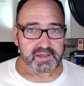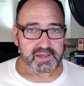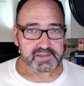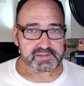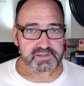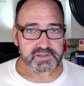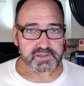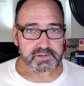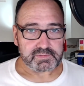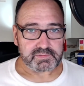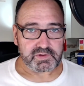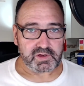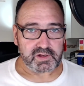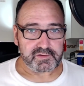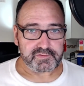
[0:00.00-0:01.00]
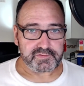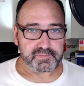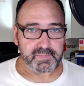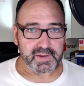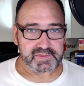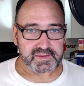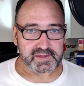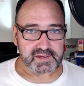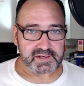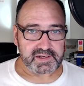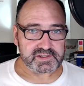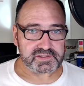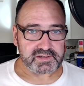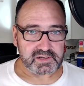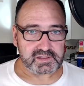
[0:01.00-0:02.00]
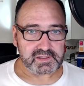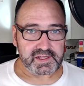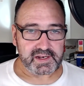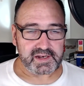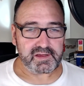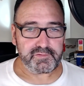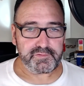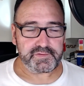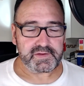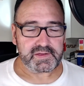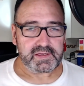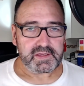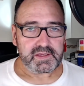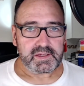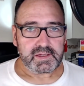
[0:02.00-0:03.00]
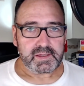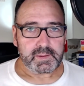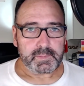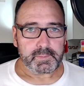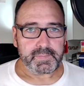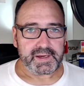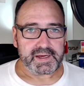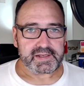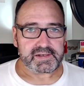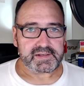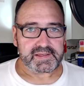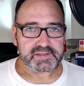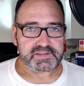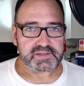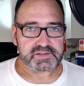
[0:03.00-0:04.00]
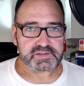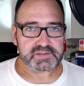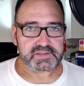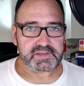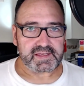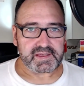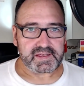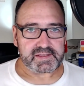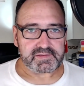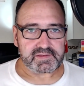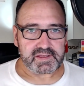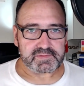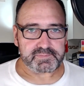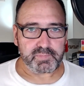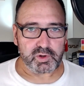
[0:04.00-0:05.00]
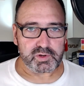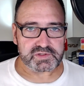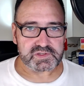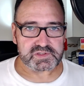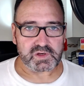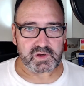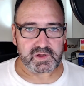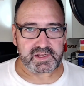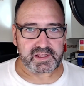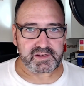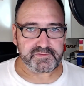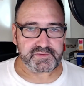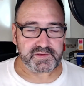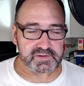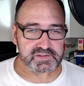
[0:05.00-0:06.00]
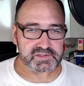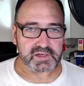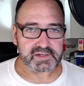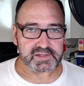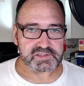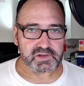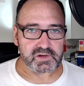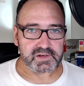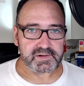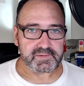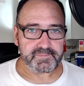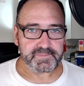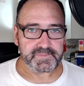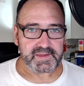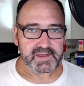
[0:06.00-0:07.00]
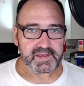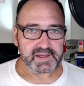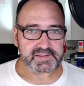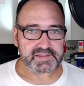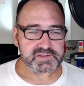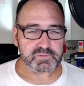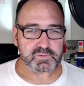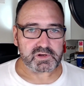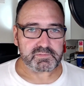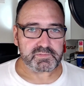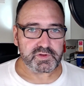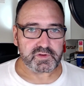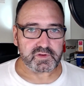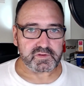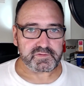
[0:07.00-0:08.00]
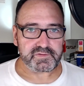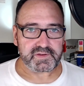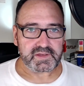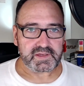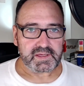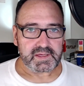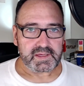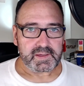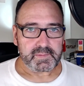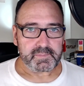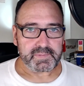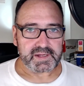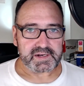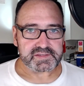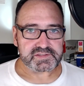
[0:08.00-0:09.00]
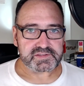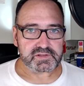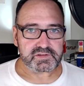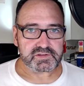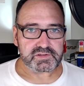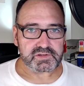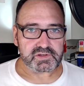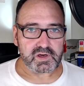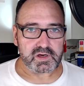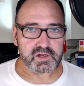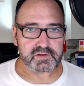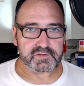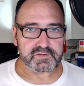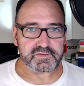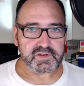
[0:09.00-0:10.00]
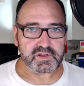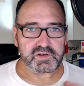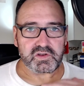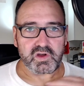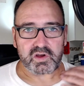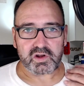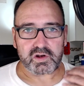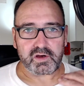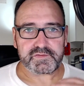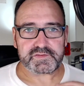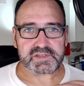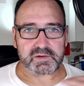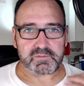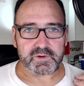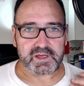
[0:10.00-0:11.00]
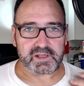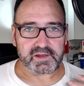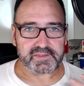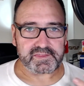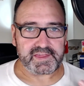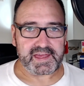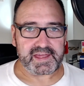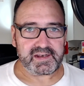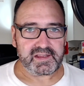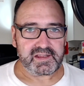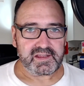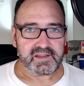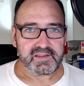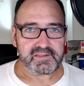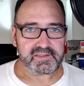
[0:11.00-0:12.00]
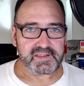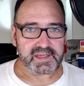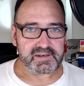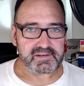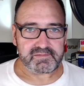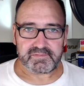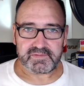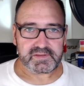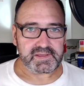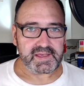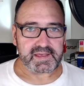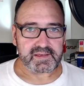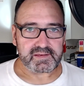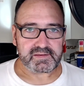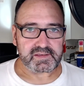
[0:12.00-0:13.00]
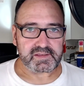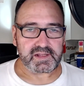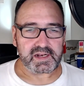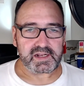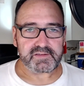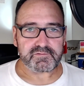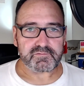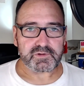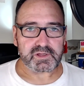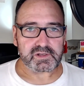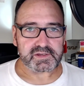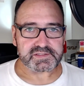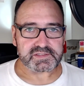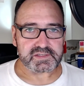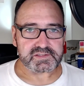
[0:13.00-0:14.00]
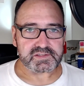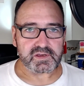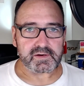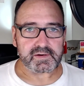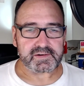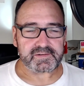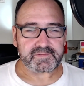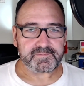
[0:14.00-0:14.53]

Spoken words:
to kind of make the connection clean enough, but it pushes on. It feels like it's on. It doesn't want to move, but as soon as you kind of knock it off somewhere like that, then yeah, you don't even realize that it's gone.